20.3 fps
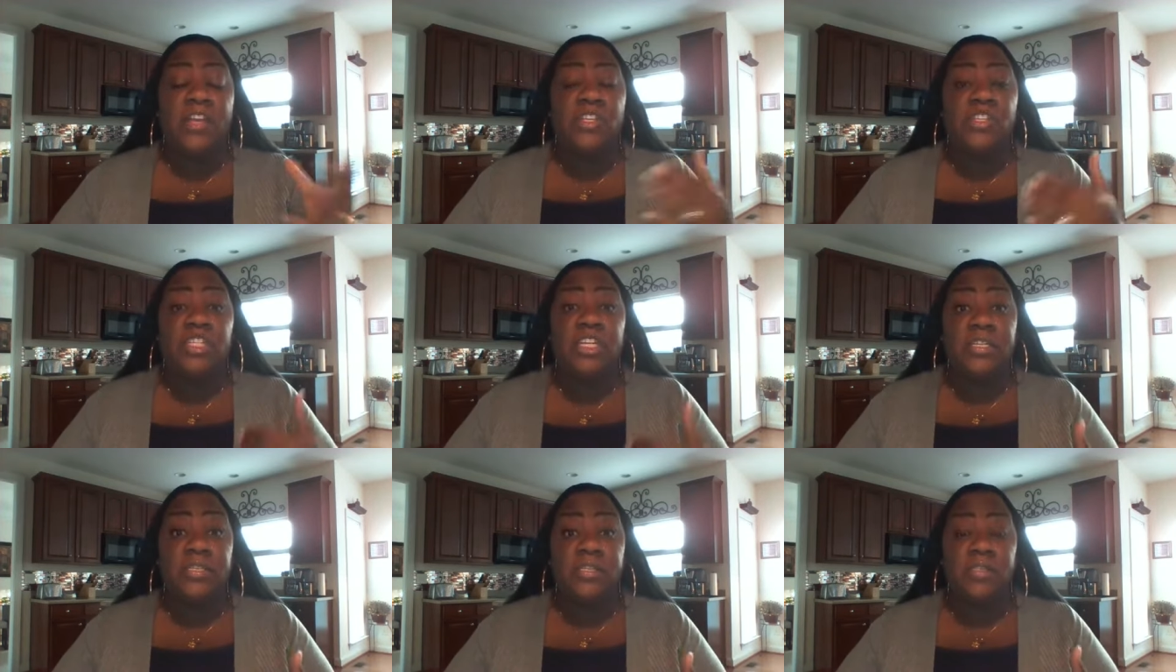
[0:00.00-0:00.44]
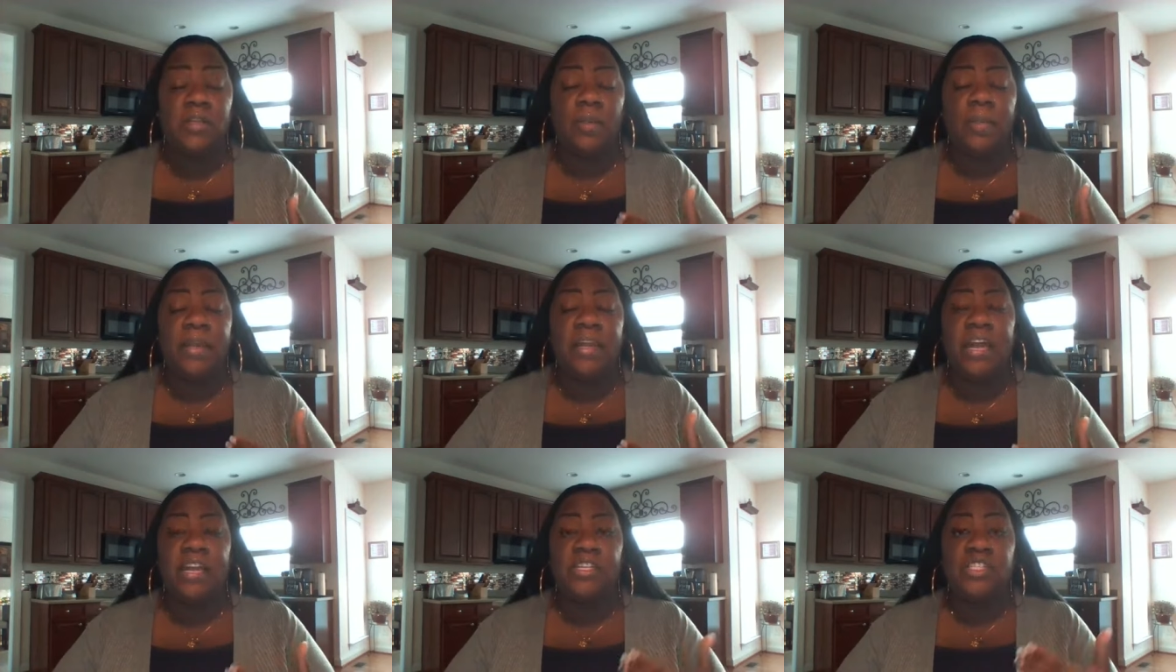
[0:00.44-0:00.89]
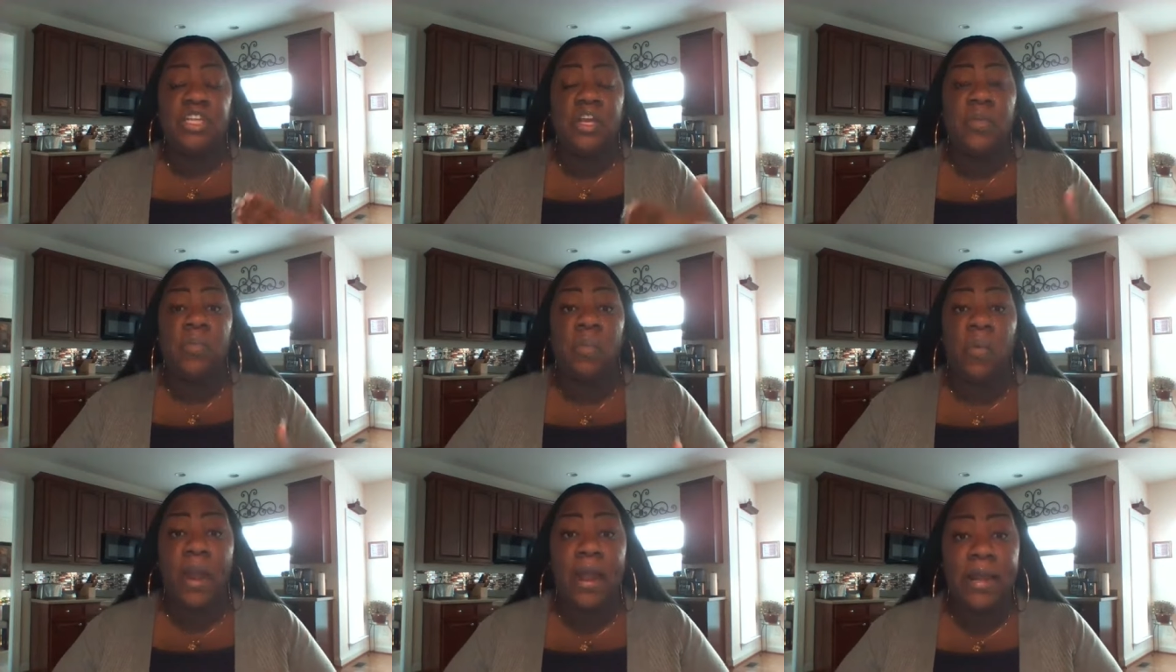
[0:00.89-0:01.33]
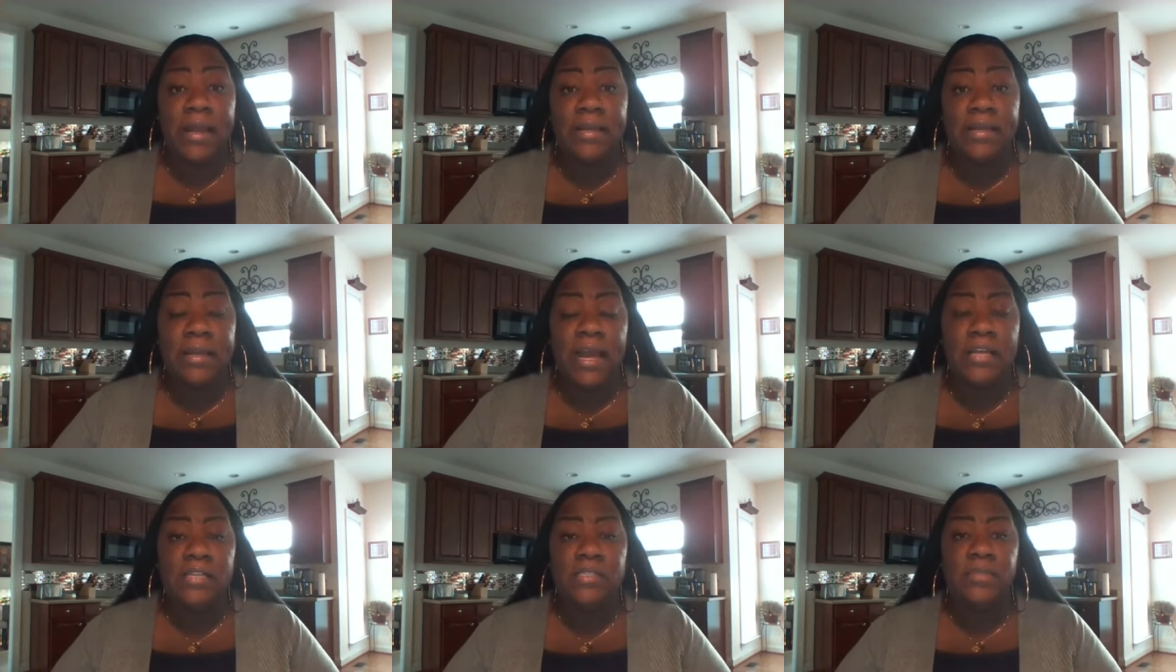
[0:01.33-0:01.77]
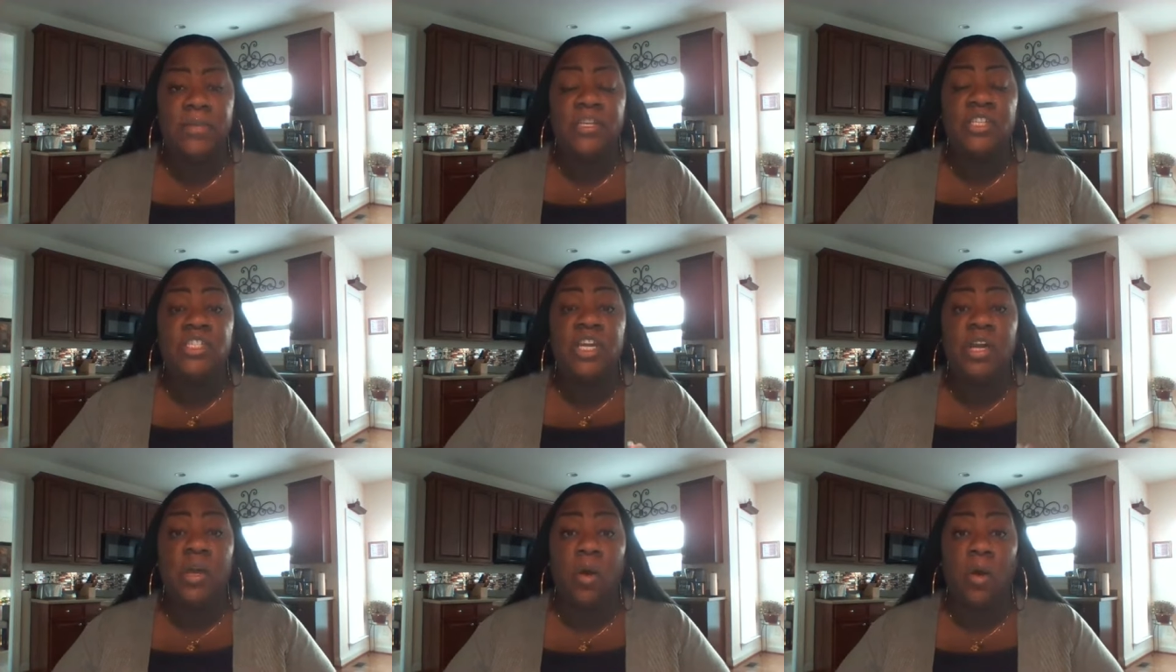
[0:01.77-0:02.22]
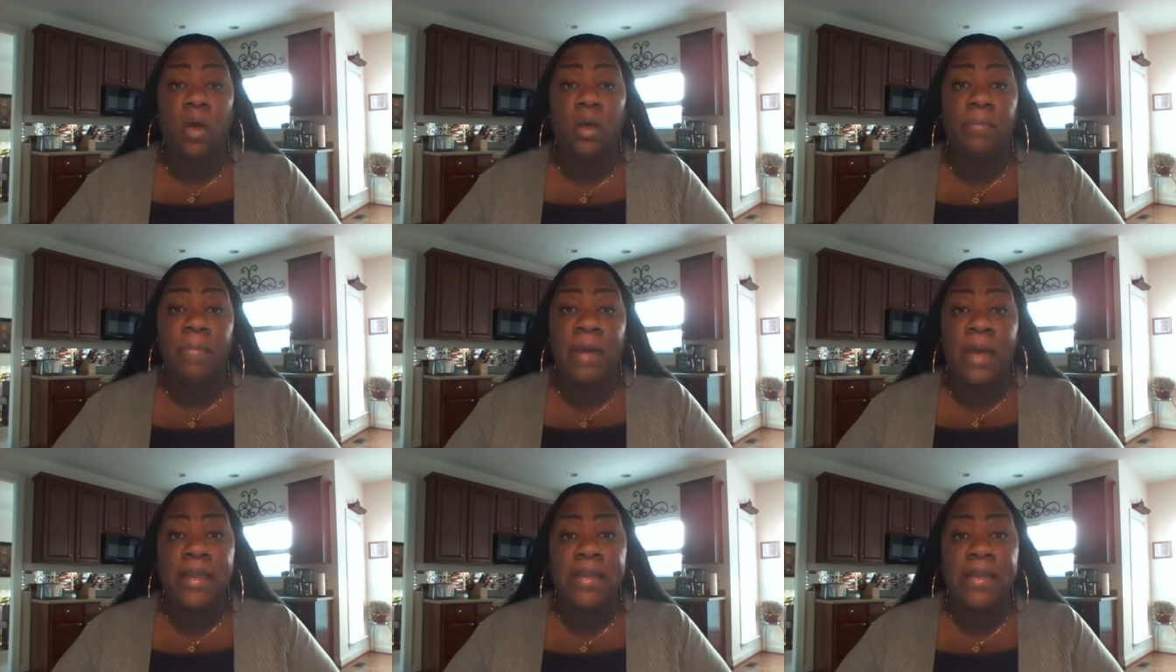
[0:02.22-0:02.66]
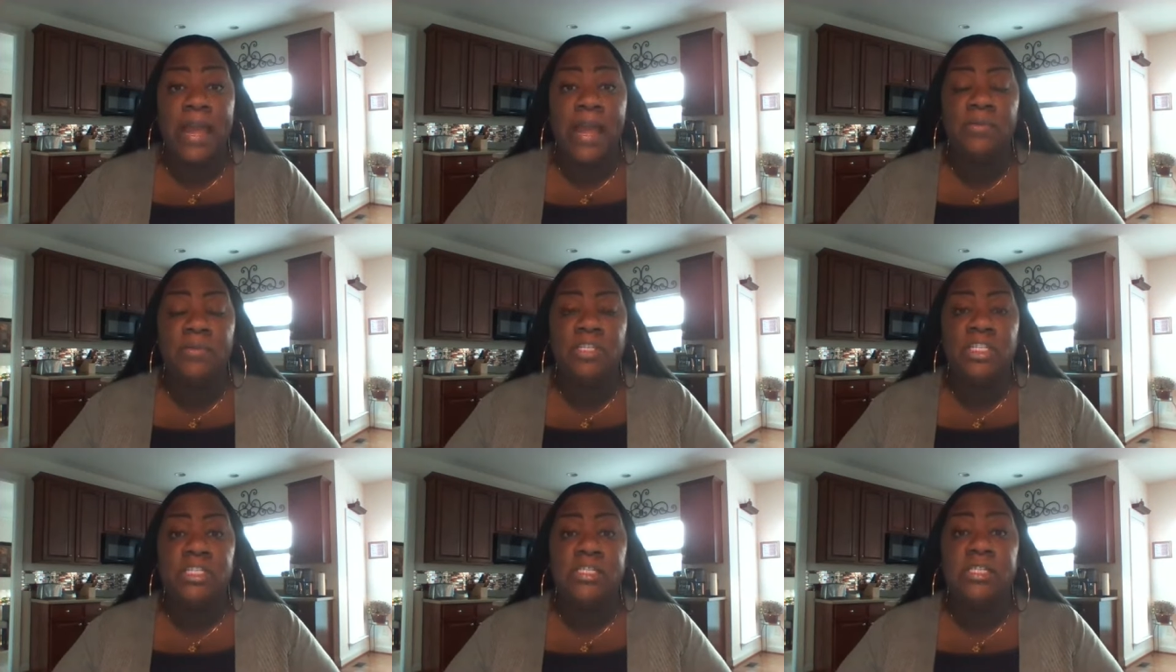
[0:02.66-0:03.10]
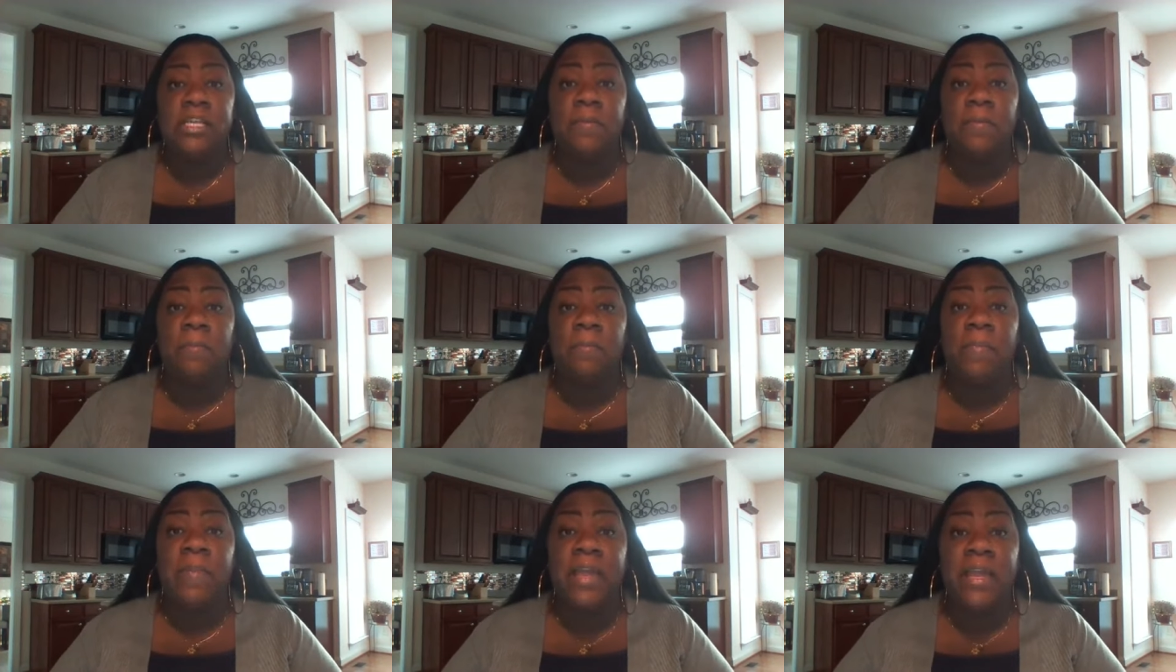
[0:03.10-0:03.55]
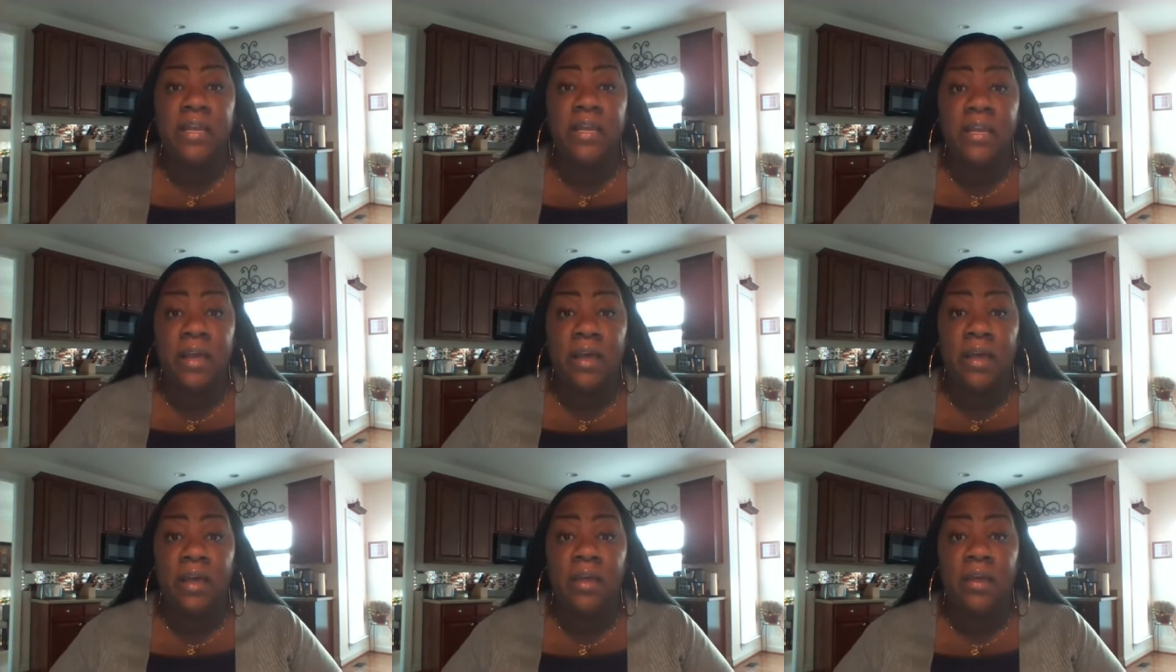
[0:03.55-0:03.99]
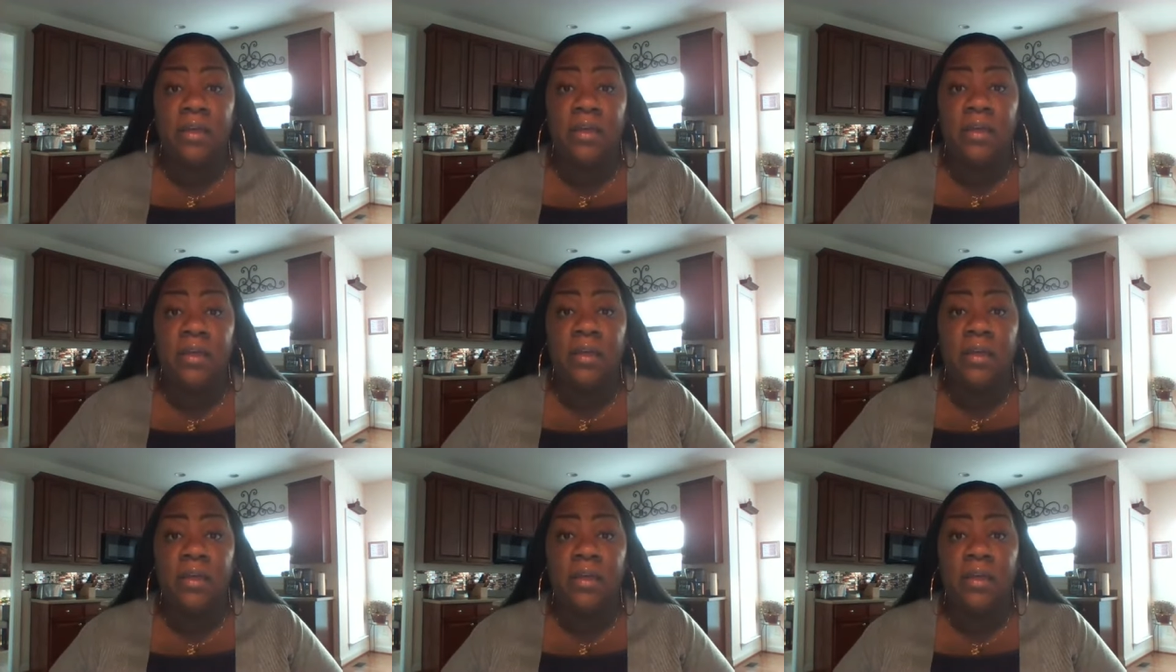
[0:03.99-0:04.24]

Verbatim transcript: She saw me, like she recognized me. She called my name. She said, Mena.